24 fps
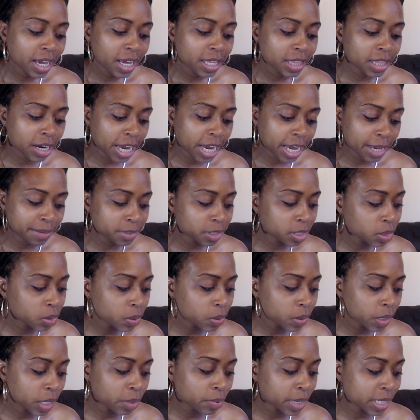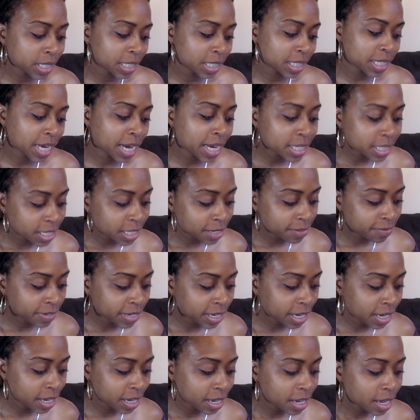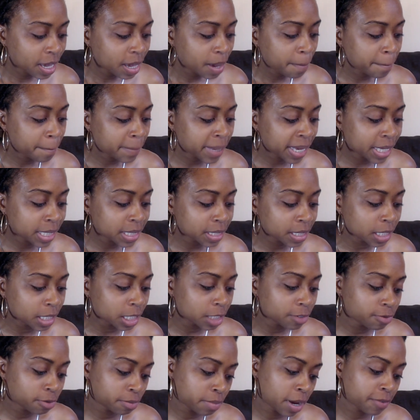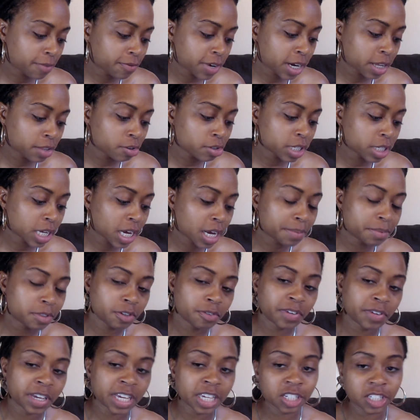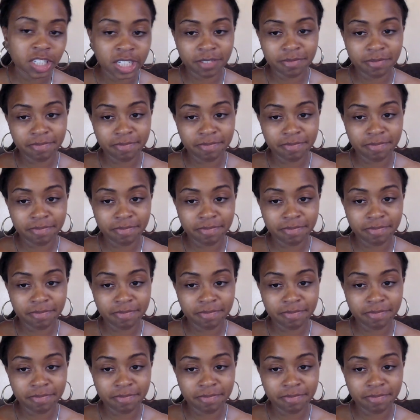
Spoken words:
There absolutely was a scientific basis for my father's observation.